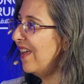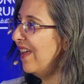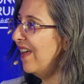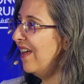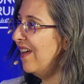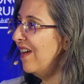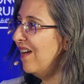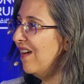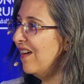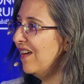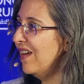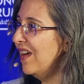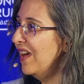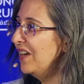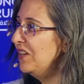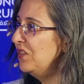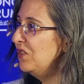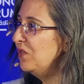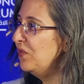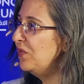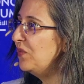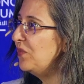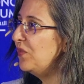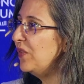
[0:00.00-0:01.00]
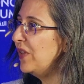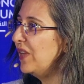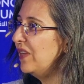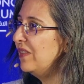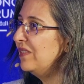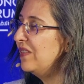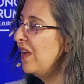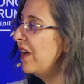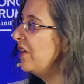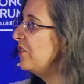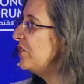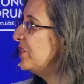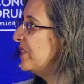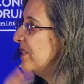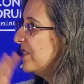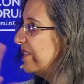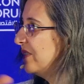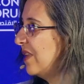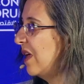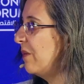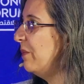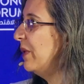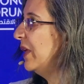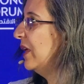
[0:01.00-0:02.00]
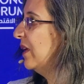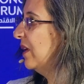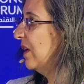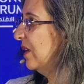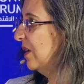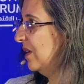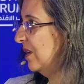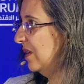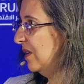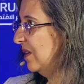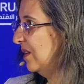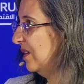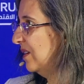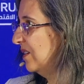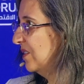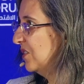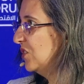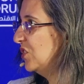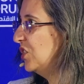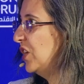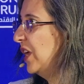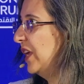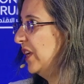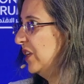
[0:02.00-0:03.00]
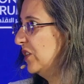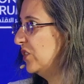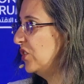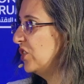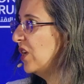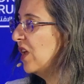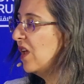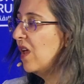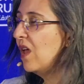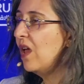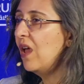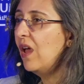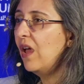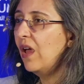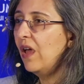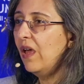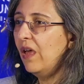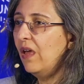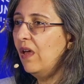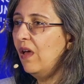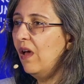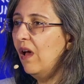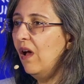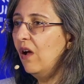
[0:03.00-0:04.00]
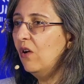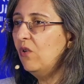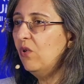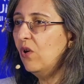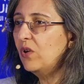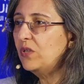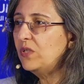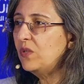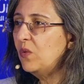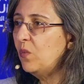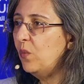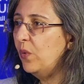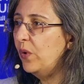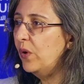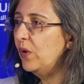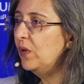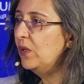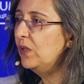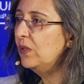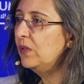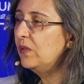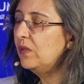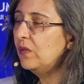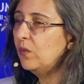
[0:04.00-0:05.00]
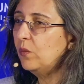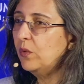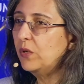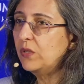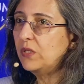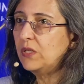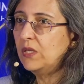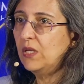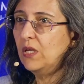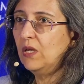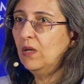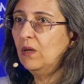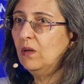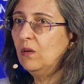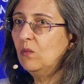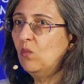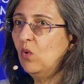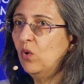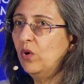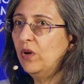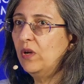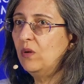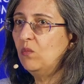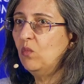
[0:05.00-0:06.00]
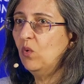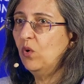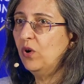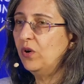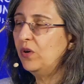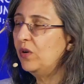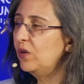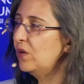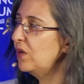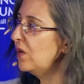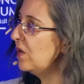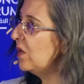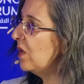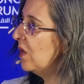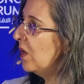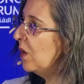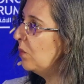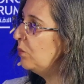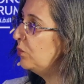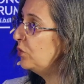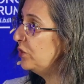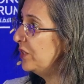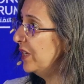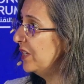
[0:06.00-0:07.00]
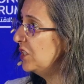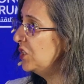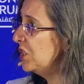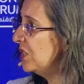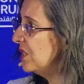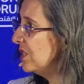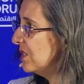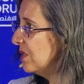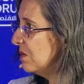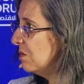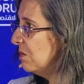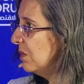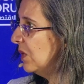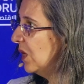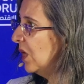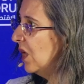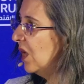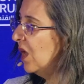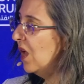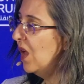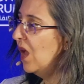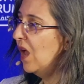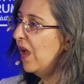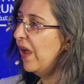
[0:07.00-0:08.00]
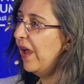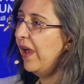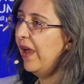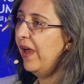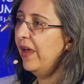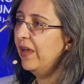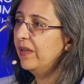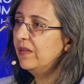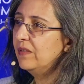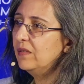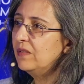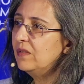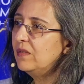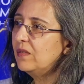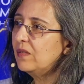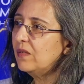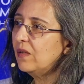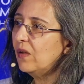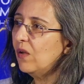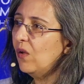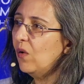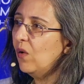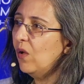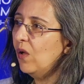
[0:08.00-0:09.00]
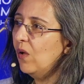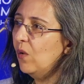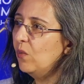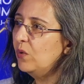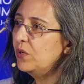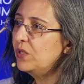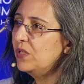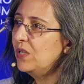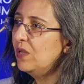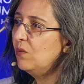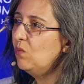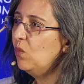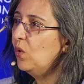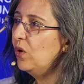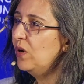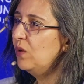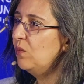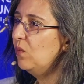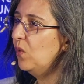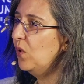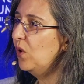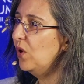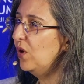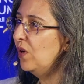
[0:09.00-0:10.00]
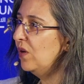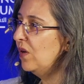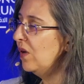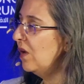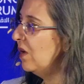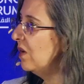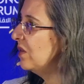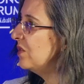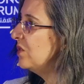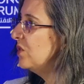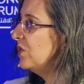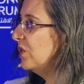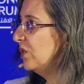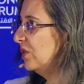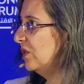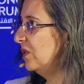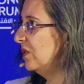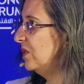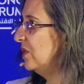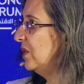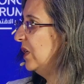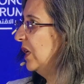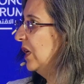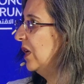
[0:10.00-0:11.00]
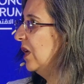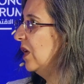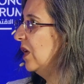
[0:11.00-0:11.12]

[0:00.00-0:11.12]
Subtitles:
a kind of entire systemic change. Across the world, we're seeing more and more protectionism, and we're seeing more and more uncertainty.